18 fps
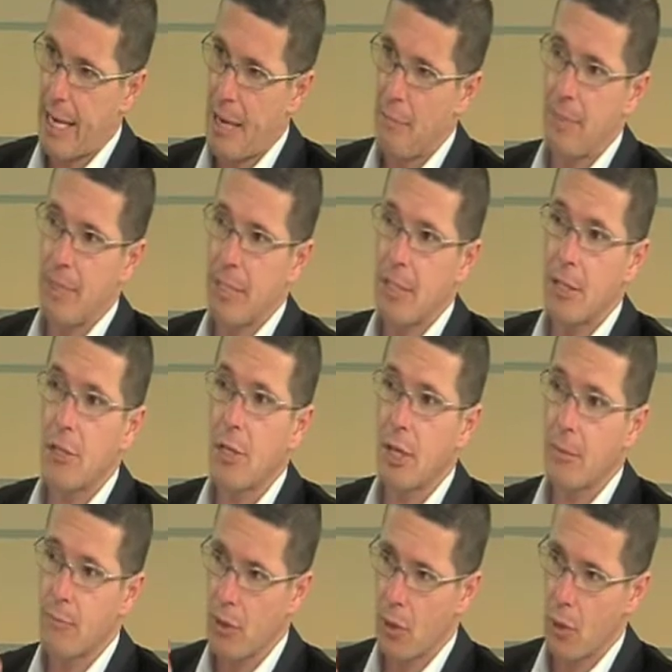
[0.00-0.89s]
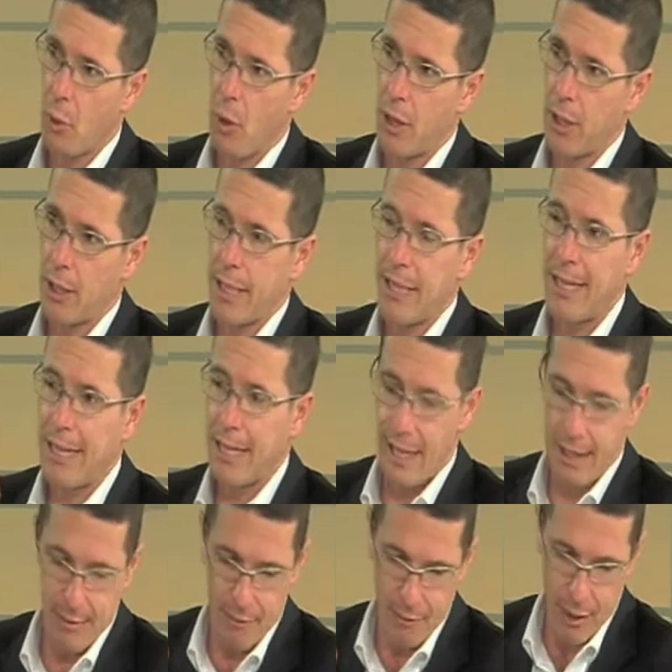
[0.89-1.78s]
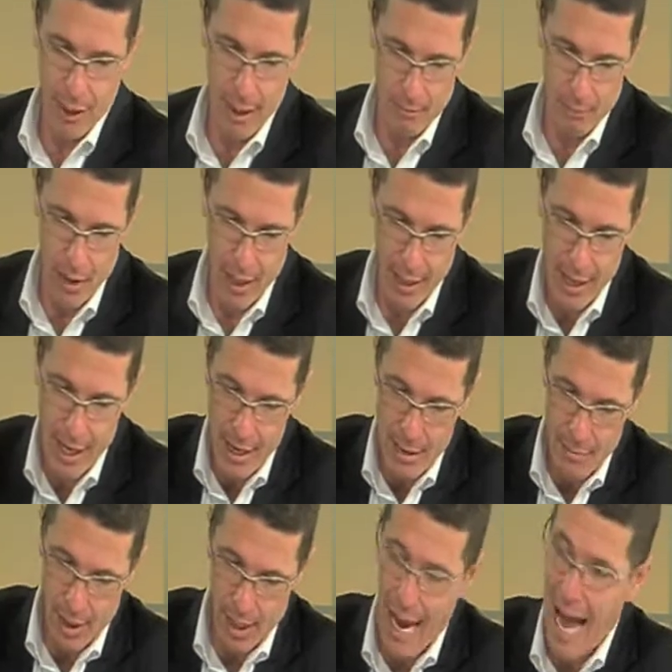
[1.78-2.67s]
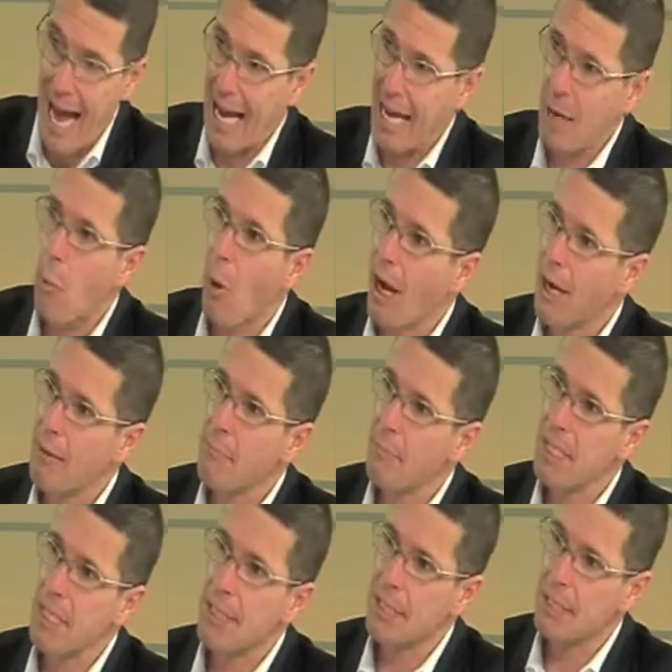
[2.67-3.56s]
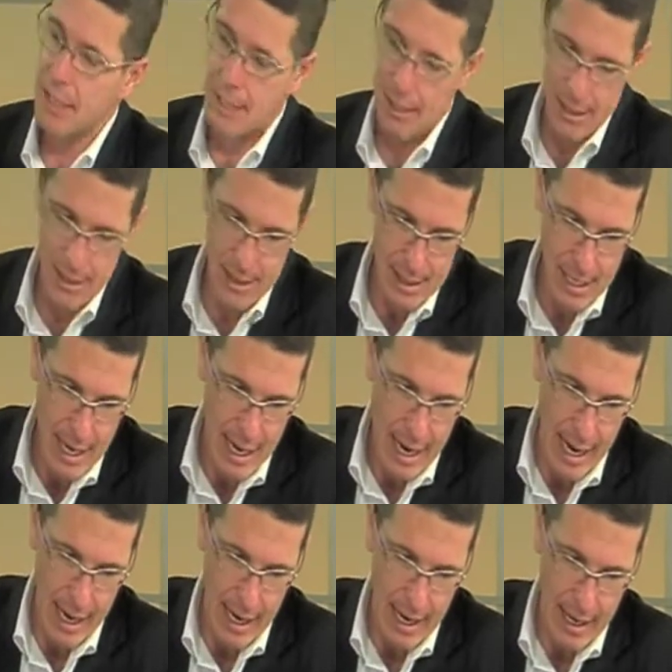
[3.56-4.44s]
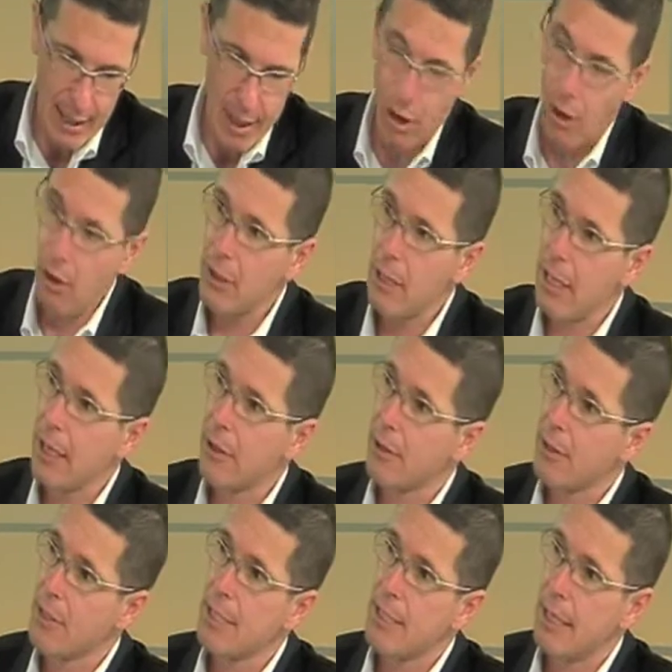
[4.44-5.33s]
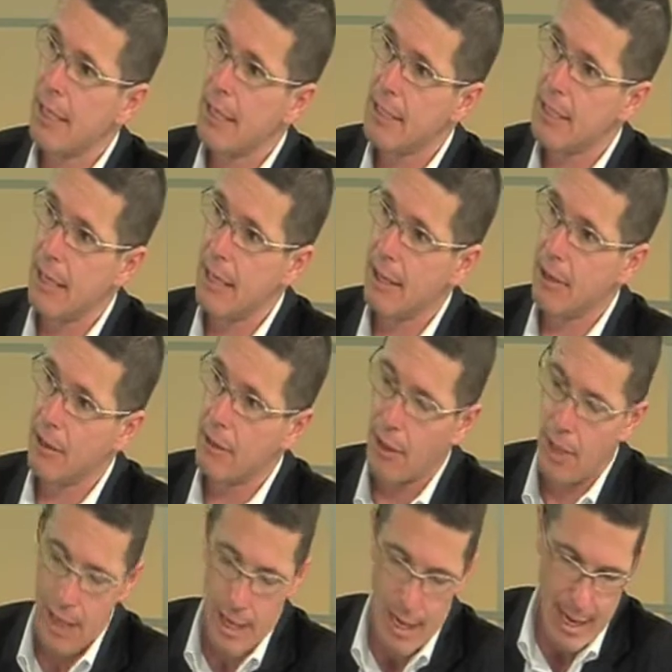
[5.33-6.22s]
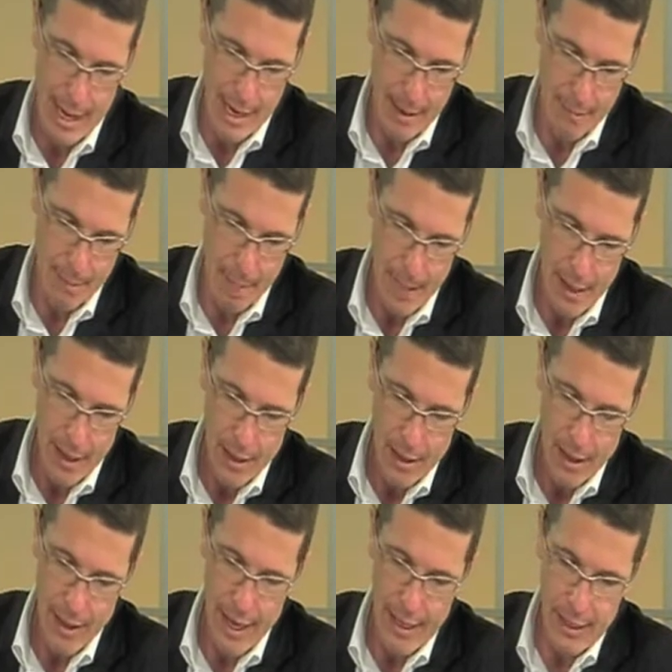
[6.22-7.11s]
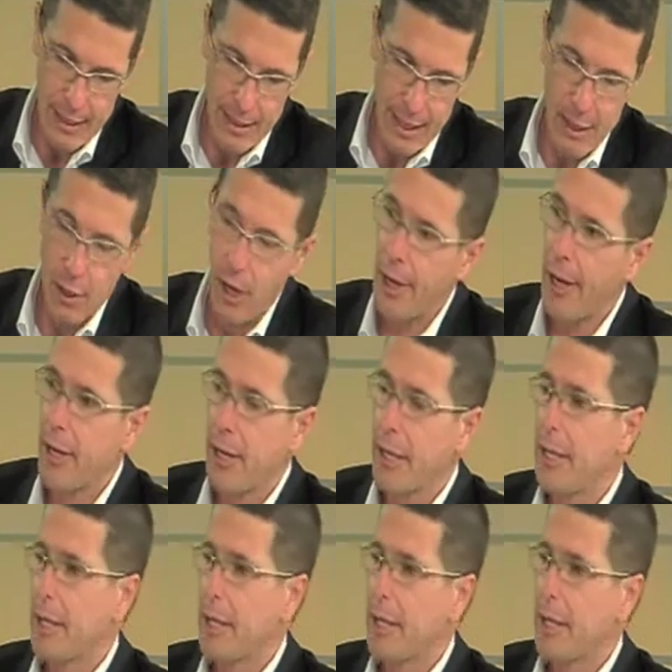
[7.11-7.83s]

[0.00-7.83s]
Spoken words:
companies in terms of quality, if you like, my A1 businesses, Cochlear and CSL. Right. They're not only